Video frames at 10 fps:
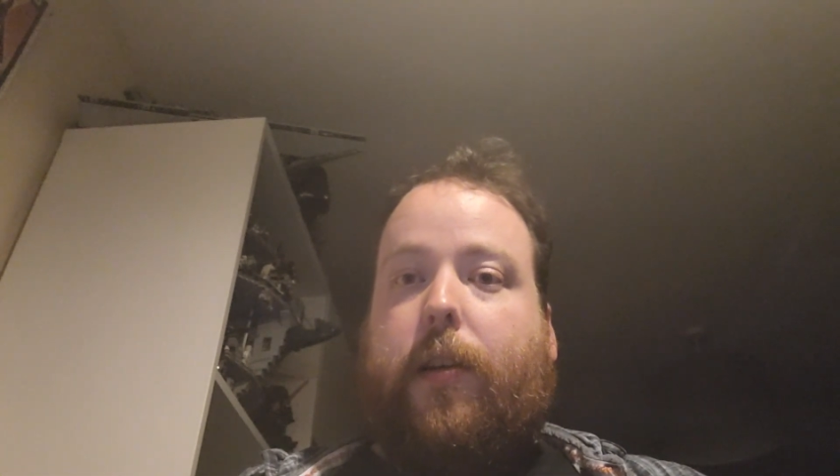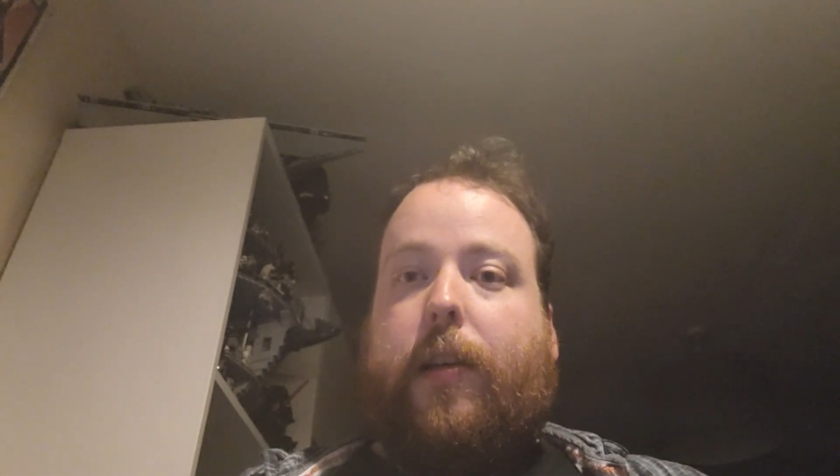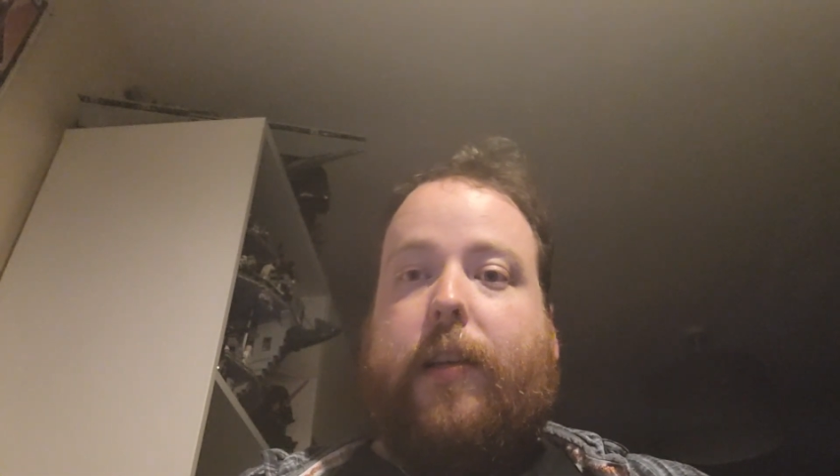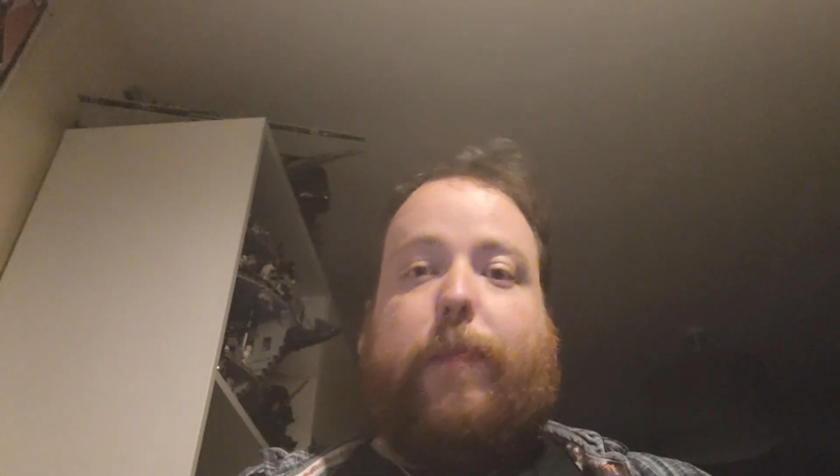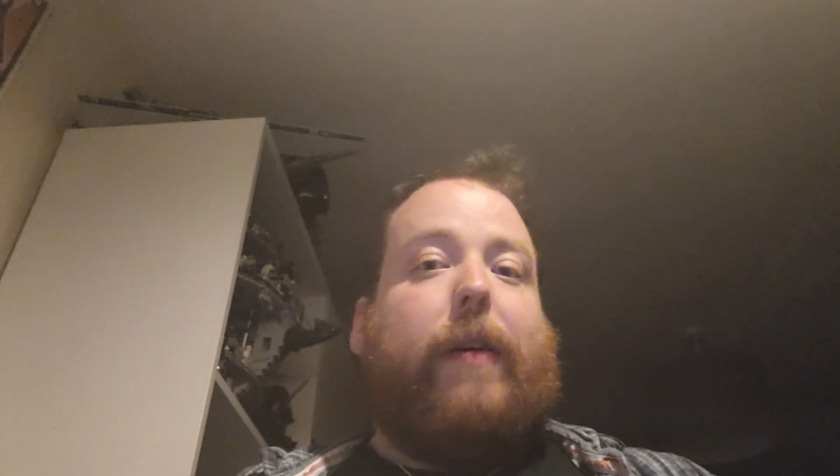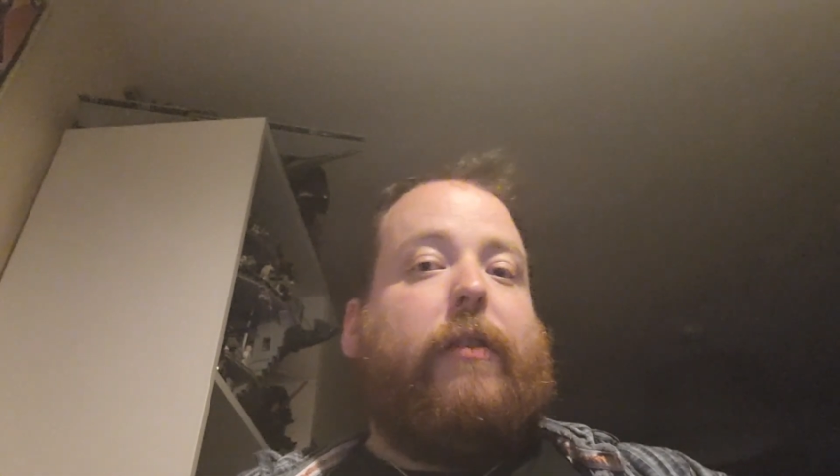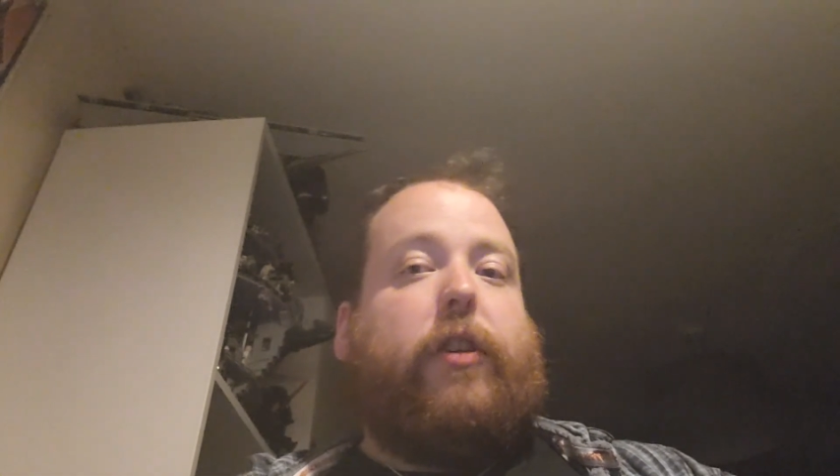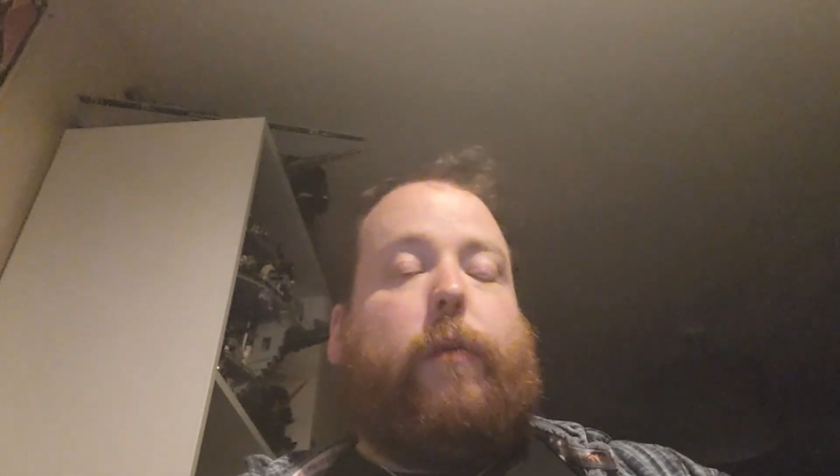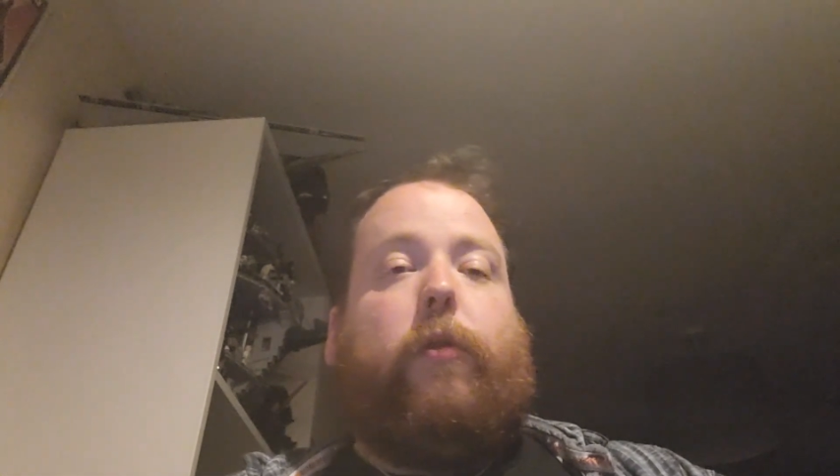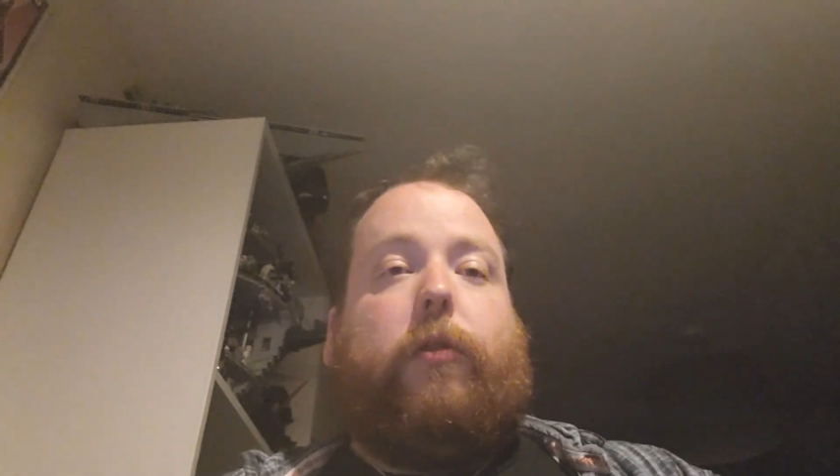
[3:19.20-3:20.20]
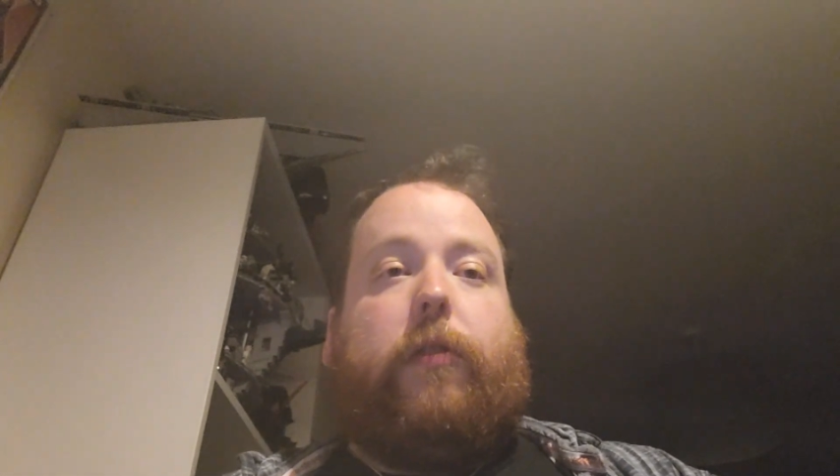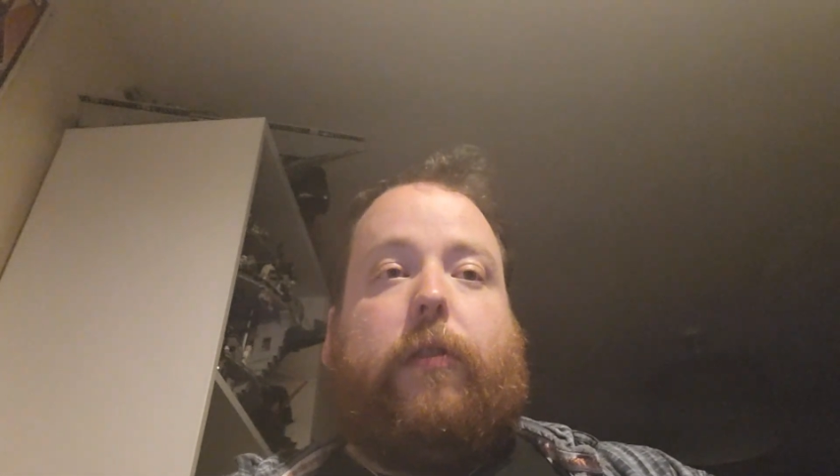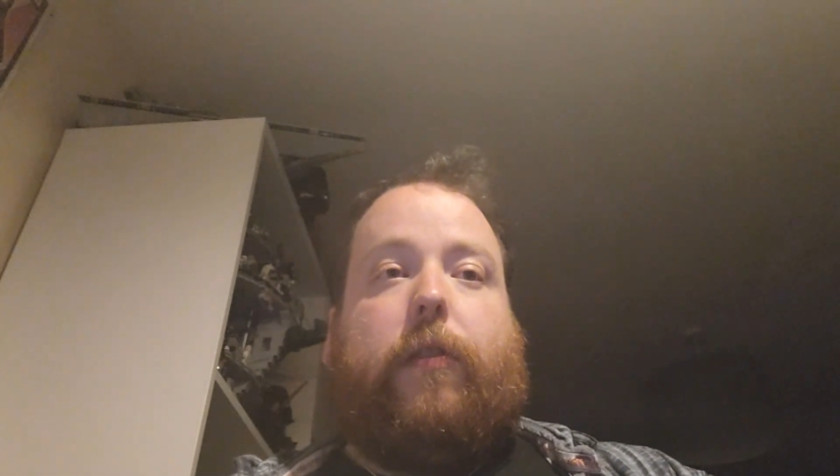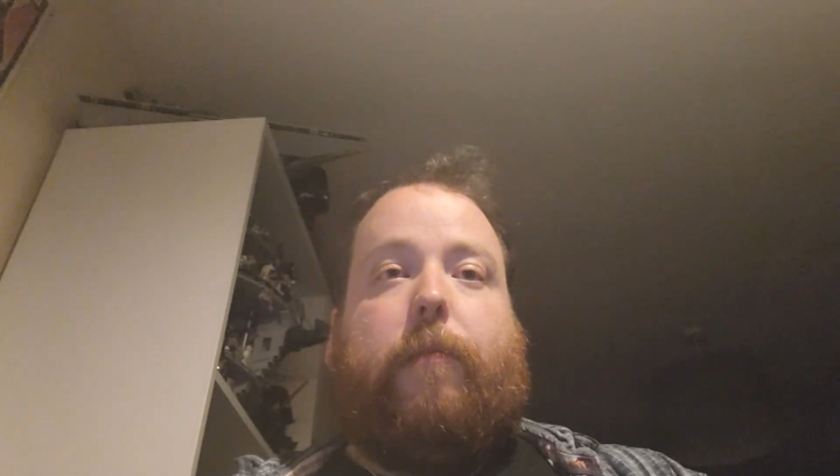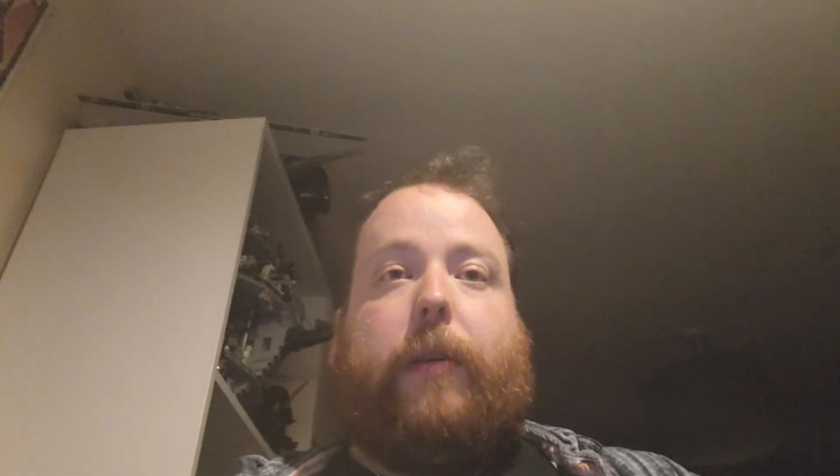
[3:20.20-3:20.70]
his Mary Jane Watson.